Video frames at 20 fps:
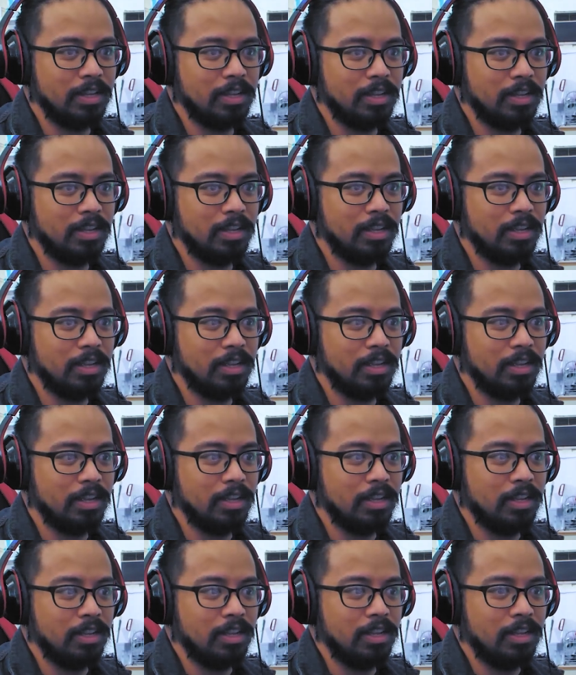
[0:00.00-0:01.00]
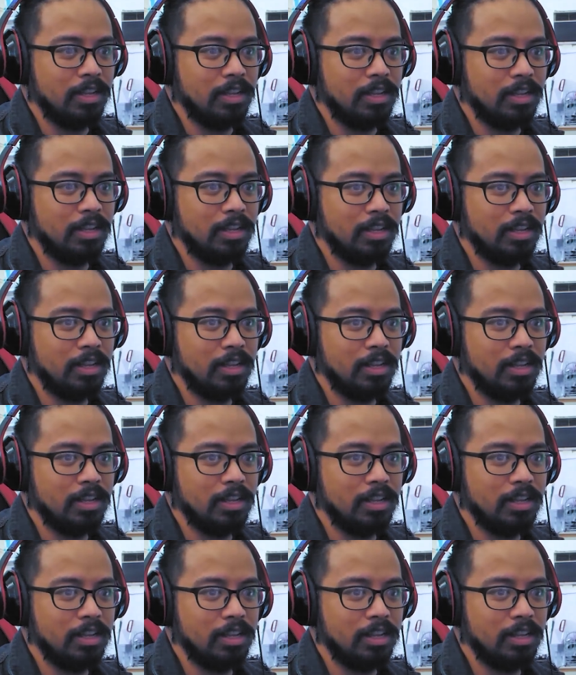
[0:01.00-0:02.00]

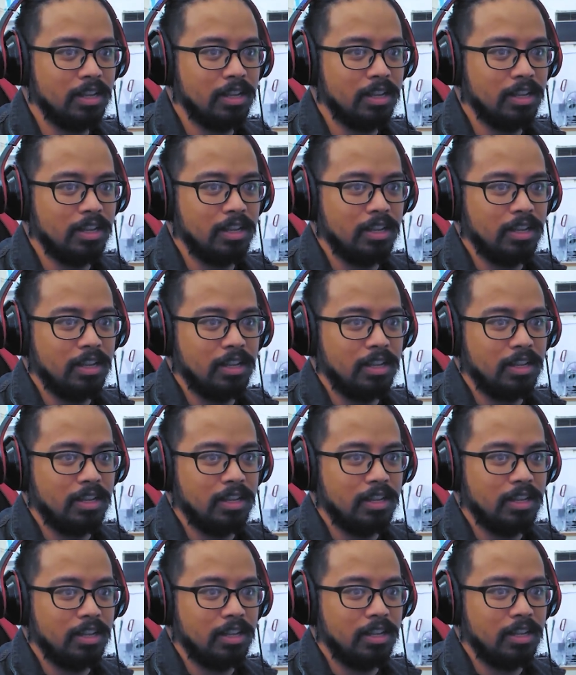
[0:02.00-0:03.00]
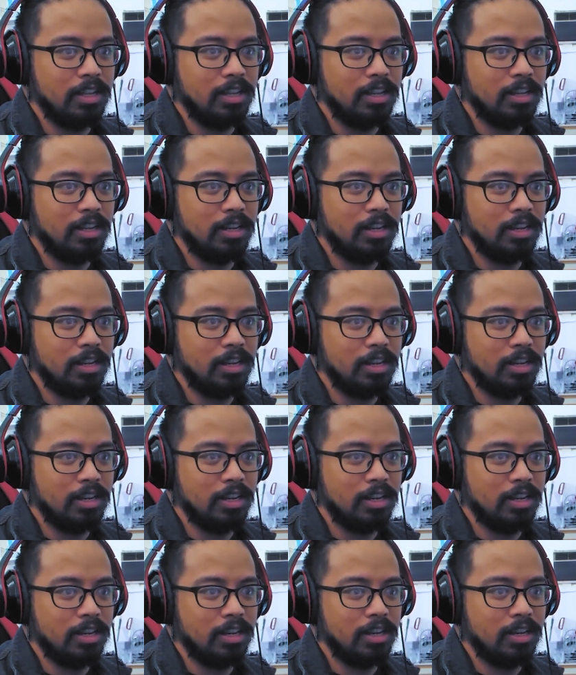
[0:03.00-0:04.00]

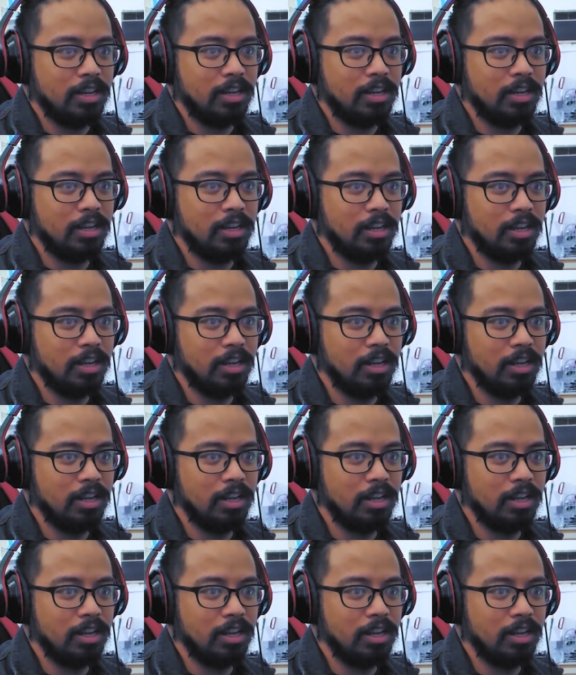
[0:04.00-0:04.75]
(no one is talking)